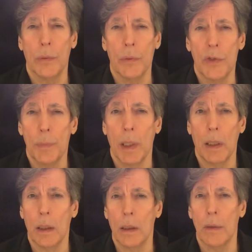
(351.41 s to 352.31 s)

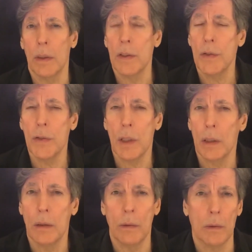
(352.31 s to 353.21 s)
displaying the
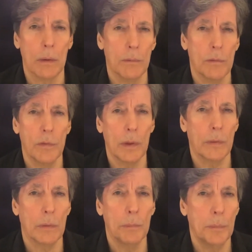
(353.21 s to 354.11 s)
tender
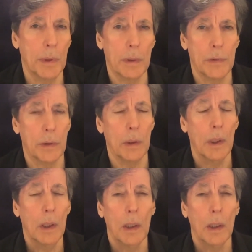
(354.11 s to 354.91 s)
vulnerability